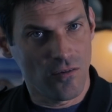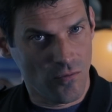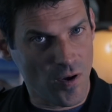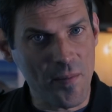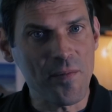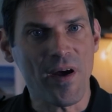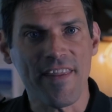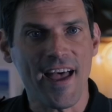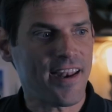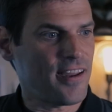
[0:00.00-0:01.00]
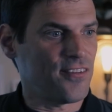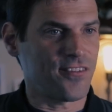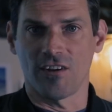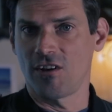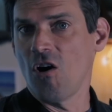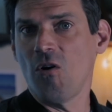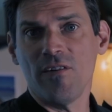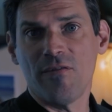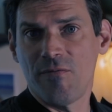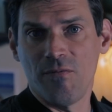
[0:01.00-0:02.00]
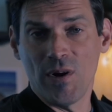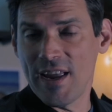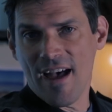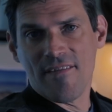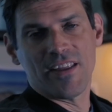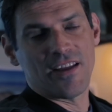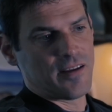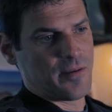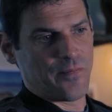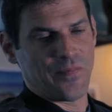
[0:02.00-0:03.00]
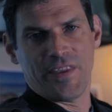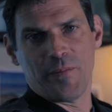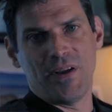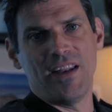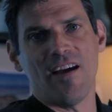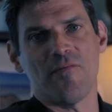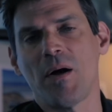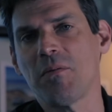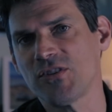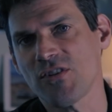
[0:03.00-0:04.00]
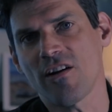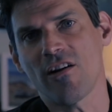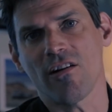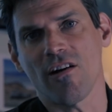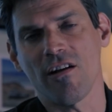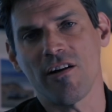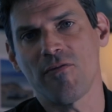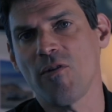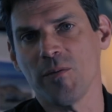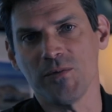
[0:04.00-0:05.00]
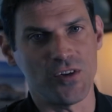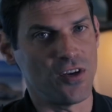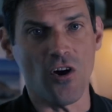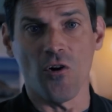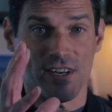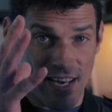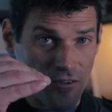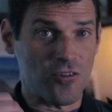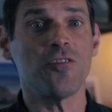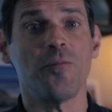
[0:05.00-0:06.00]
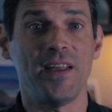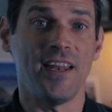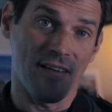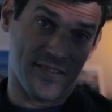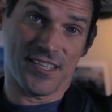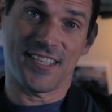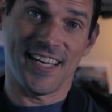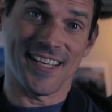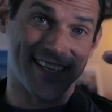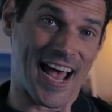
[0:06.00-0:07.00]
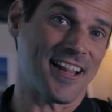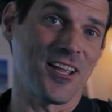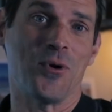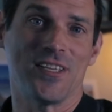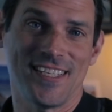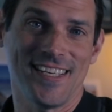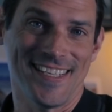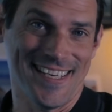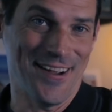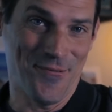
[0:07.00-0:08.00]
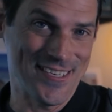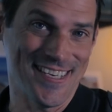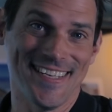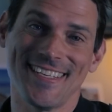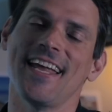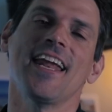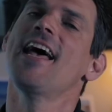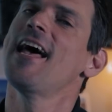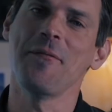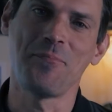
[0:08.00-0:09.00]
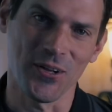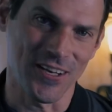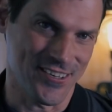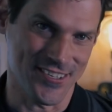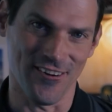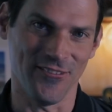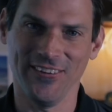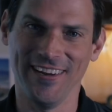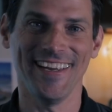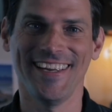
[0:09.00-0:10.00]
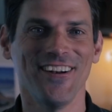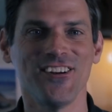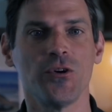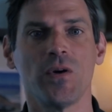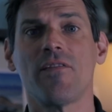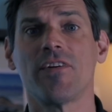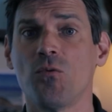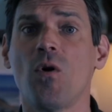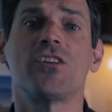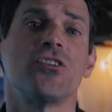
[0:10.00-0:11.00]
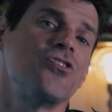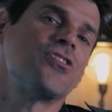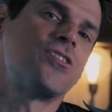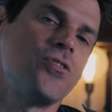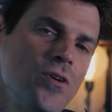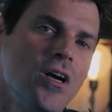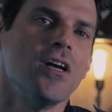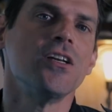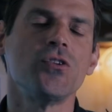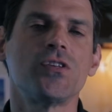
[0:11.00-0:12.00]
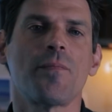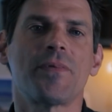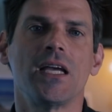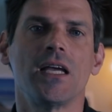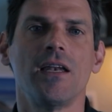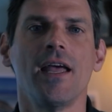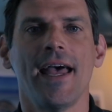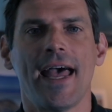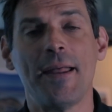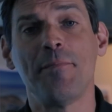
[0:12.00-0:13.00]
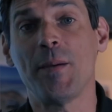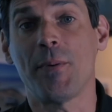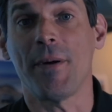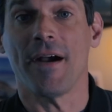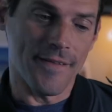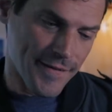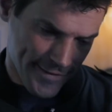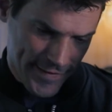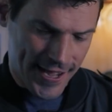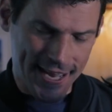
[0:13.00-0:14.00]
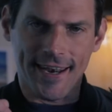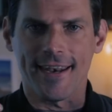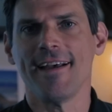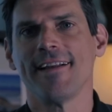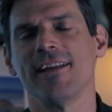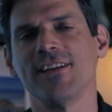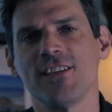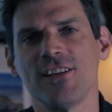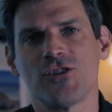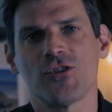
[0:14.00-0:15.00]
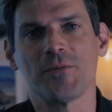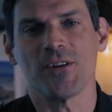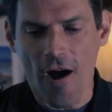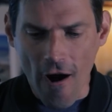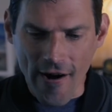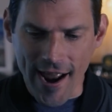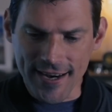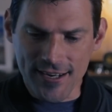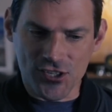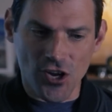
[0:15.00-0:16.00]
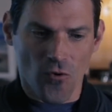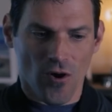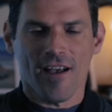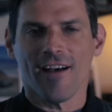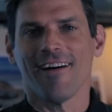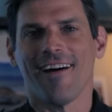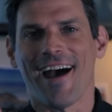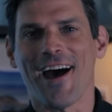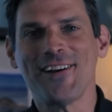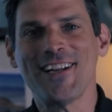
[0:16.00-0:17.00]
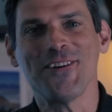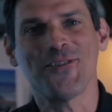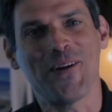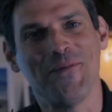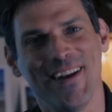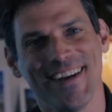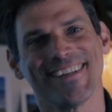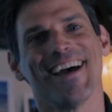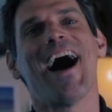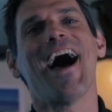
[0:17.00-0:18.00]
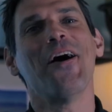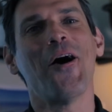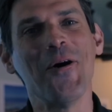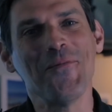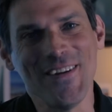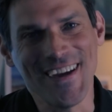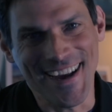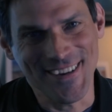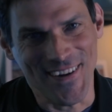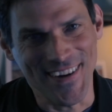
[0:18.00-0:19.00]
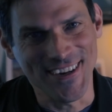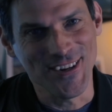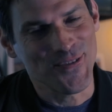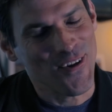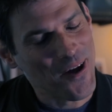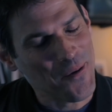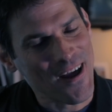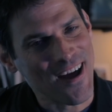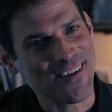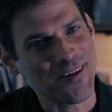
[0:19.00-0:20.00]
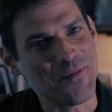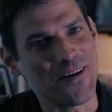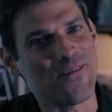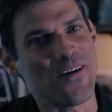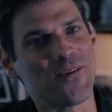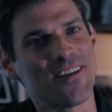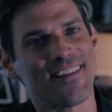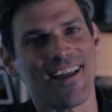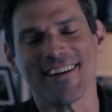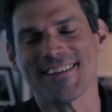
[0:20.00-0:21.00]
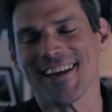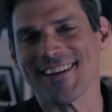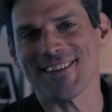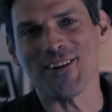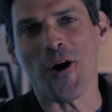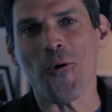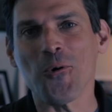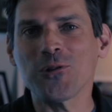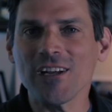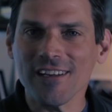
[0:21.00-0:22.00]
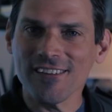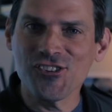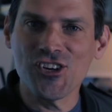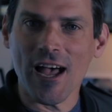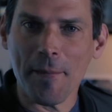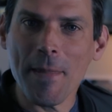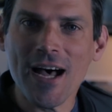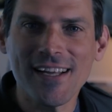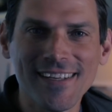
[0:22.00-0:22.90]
What I mean by that is we have the PDF published on our forums. You can go and download the PDF and see exactly what's in this kit and build it yourself. Do whatever you want to, just do something and be prepared. Again, links in the description. All right, so out of 10 and 20 minutes. I hope you guys find it useful. I hope you have a little bit of fun with it. Like I said, it's an old gem.